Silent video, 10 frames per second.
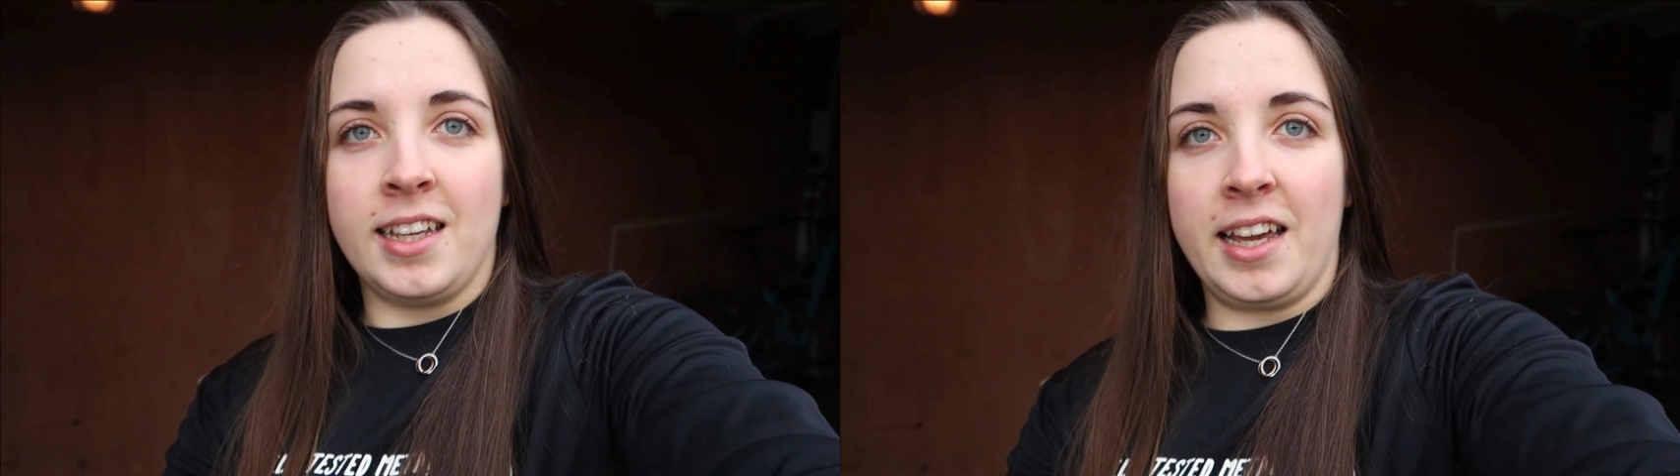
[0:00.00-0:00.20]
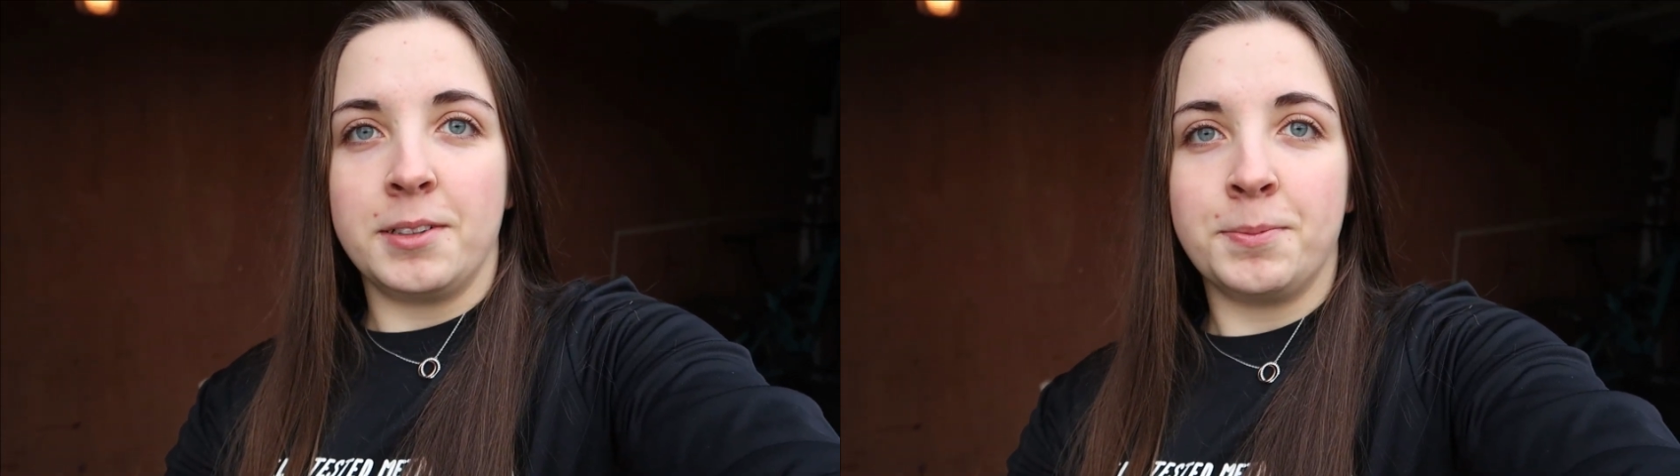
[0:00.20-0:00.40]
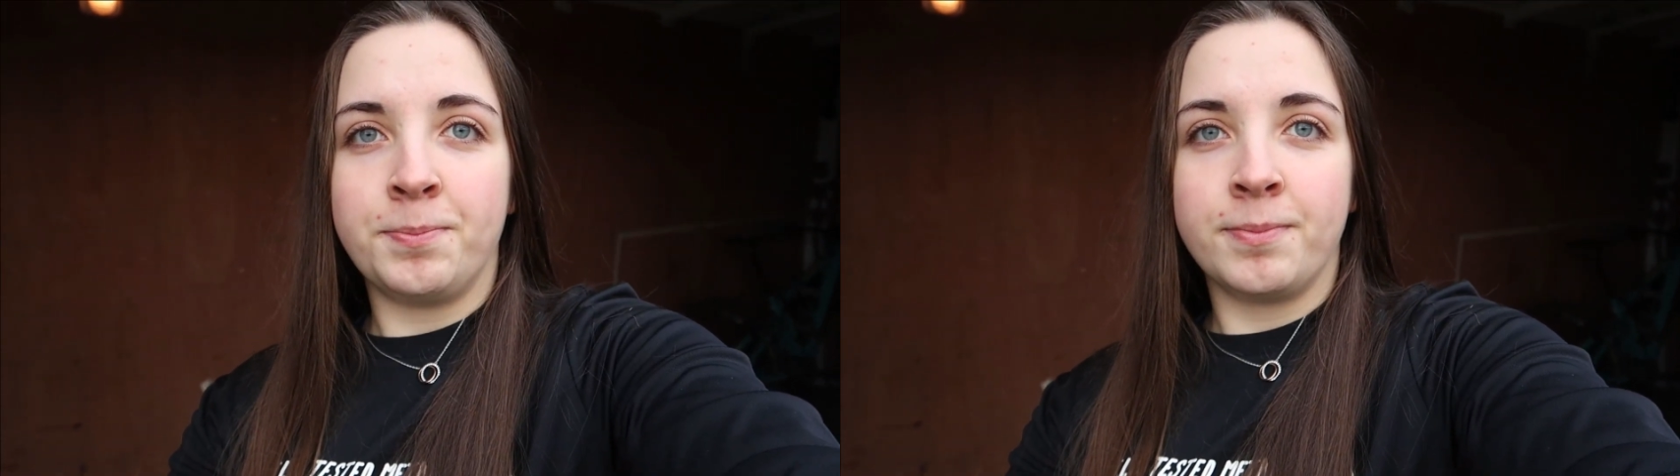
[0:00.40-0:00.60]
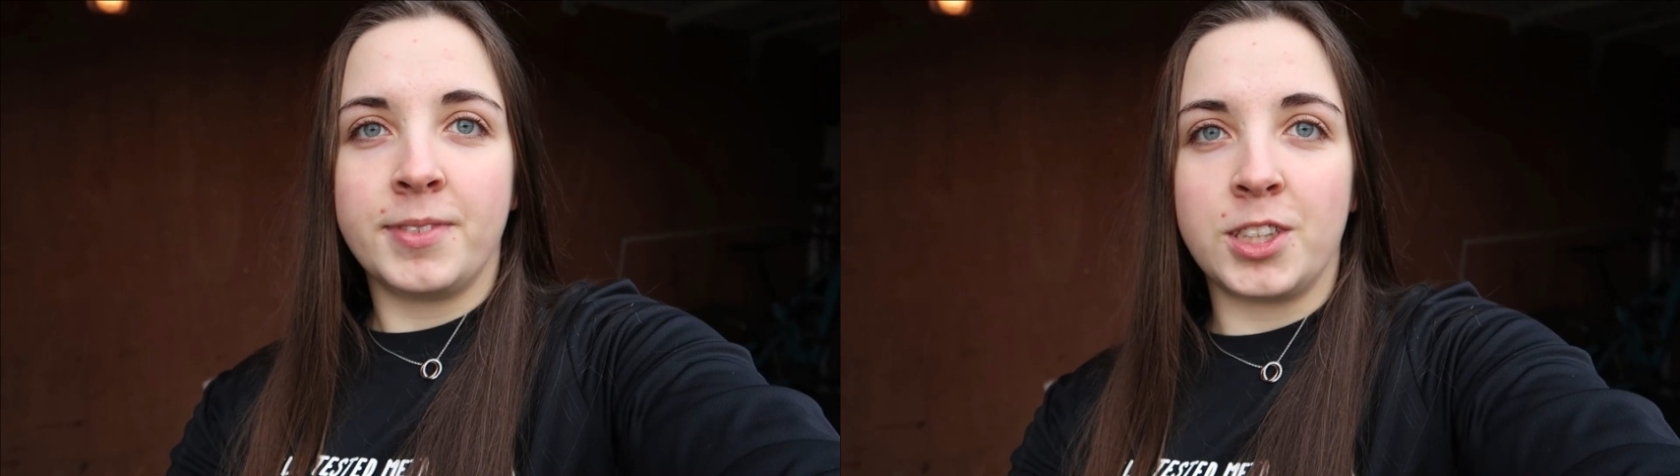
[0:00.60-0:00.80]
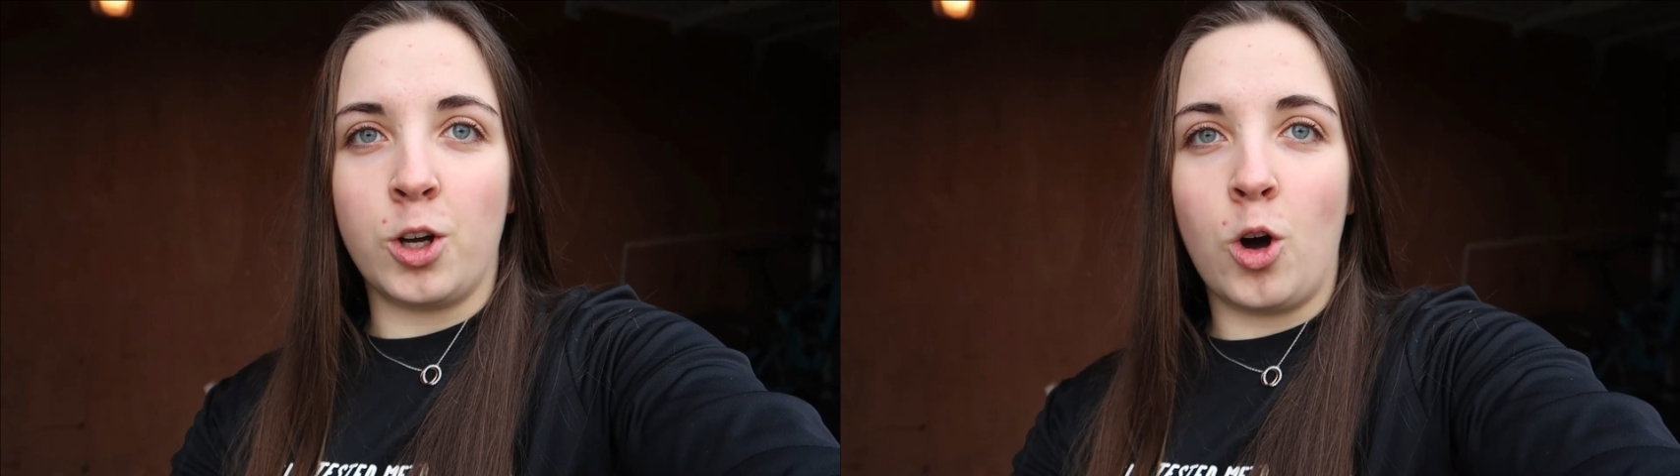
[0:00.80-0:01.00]
yeah,
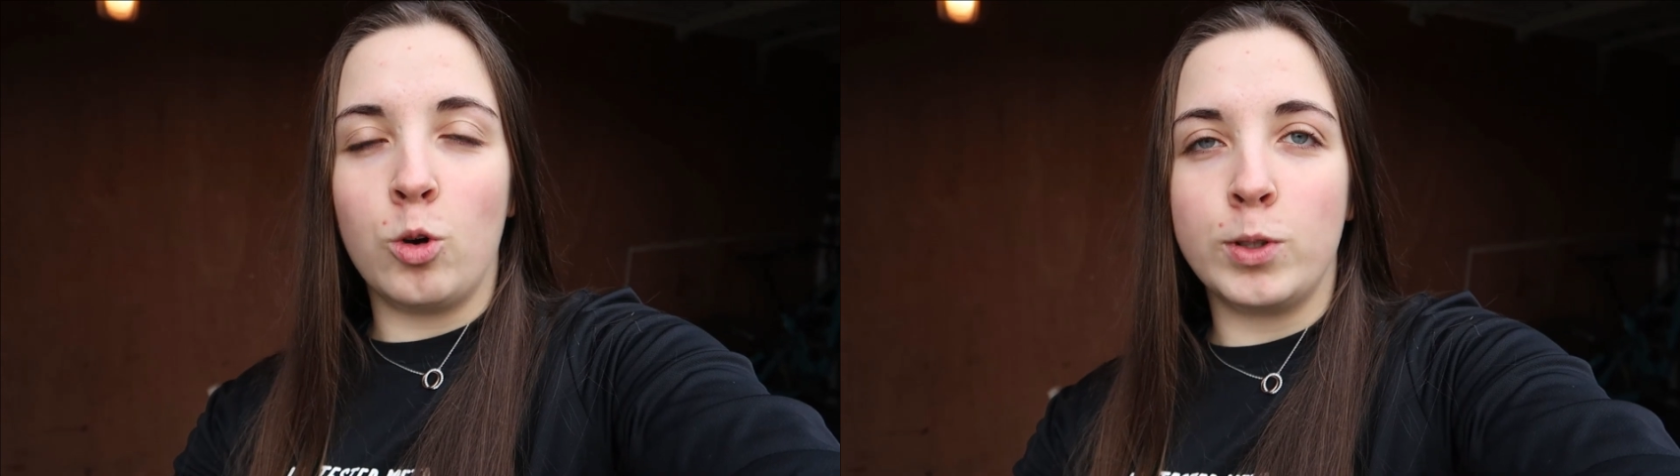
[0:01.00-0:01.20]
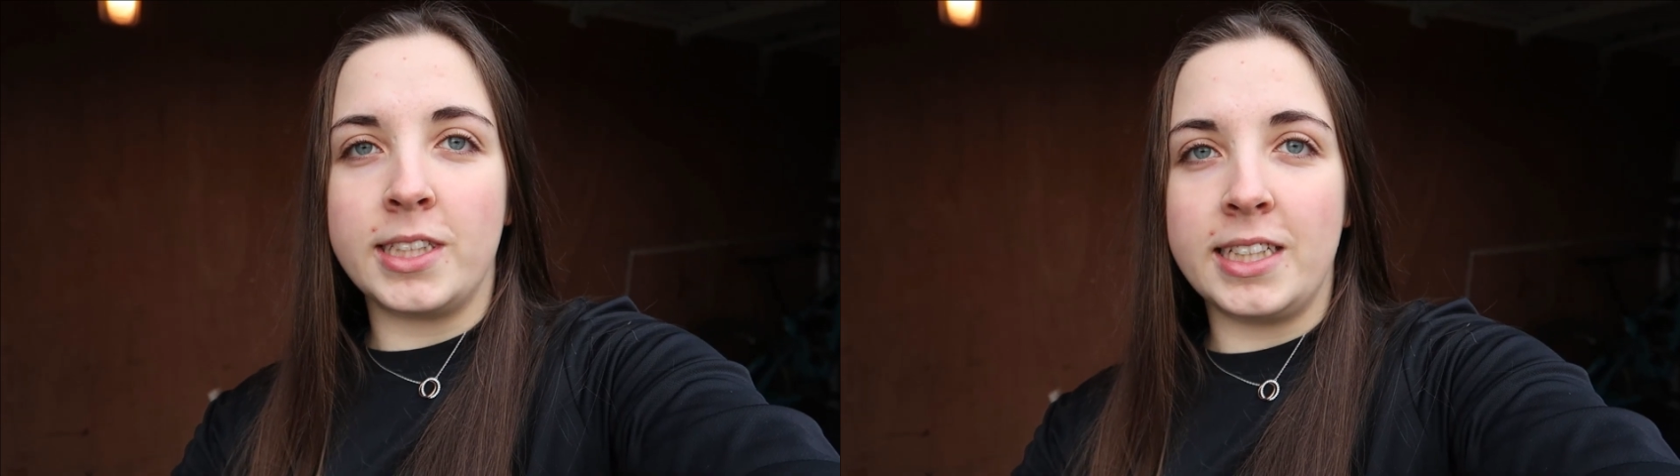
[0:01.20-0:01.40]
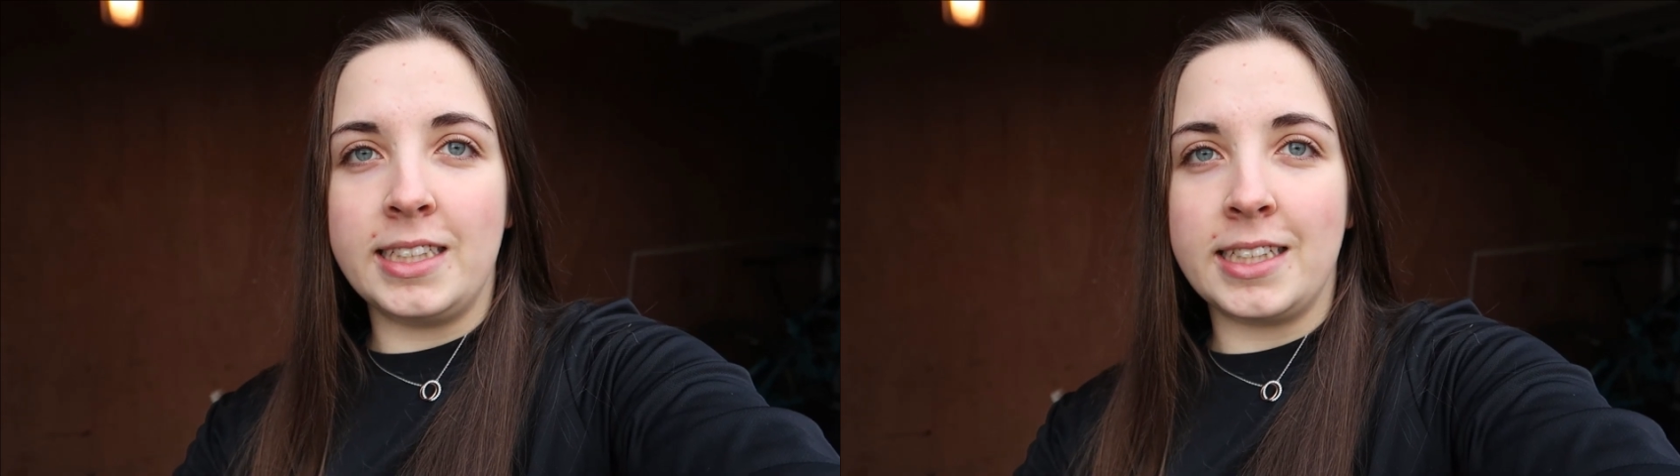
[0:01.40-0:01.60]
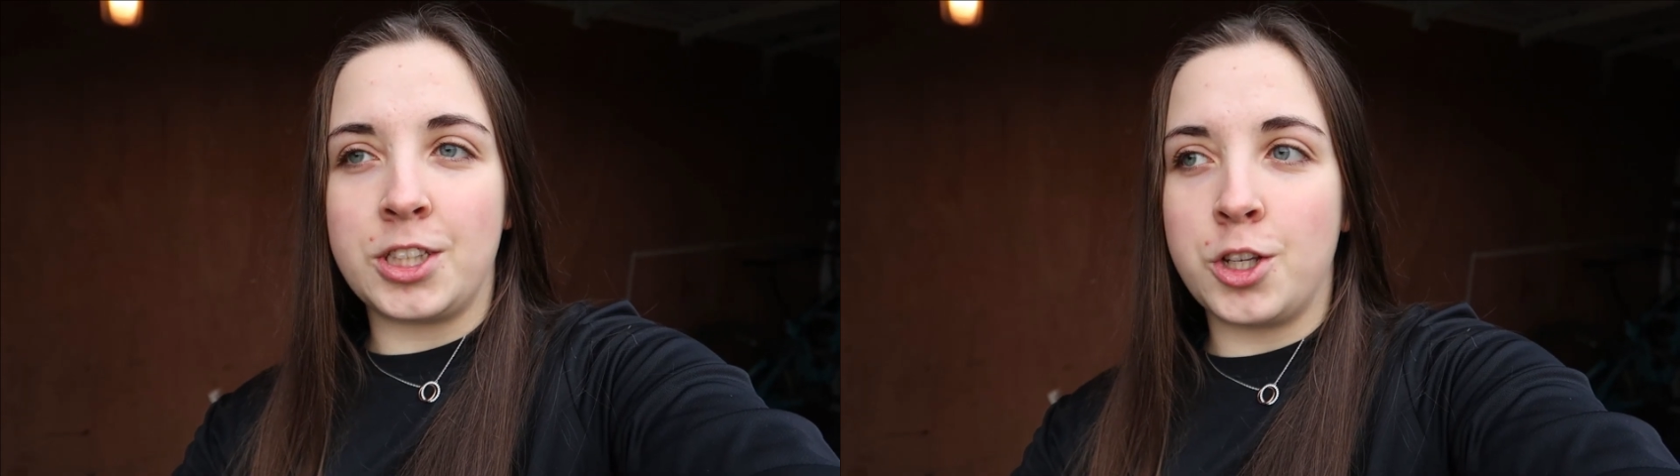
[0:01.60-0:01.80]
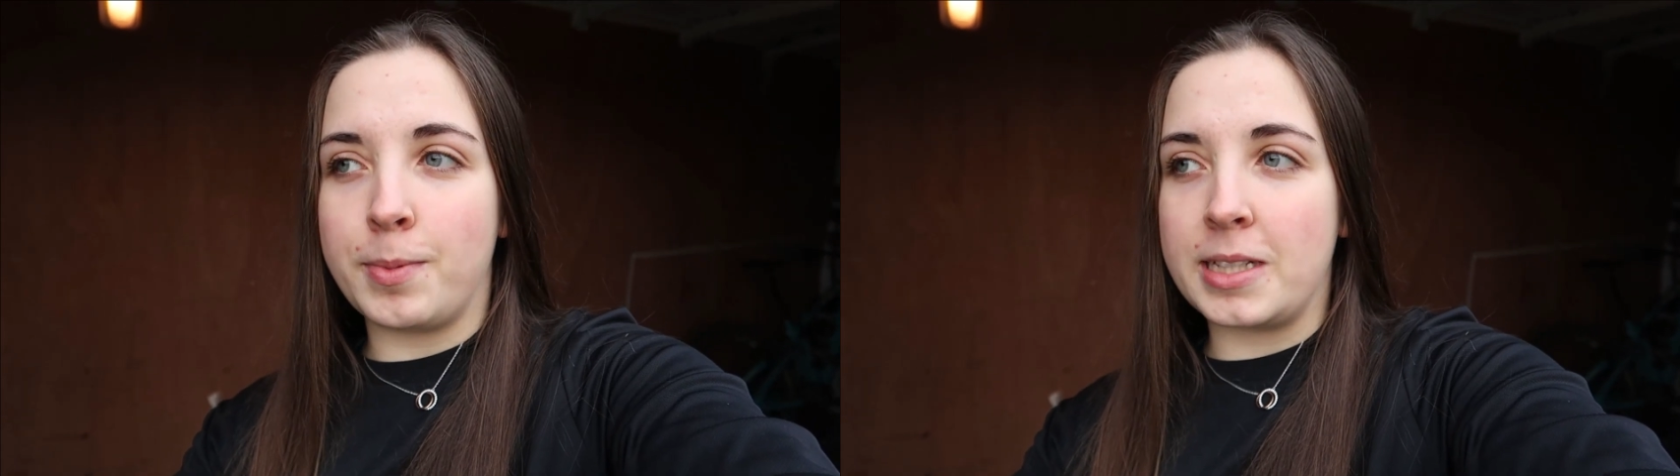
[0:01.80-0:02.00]
it's not always the easiest to do a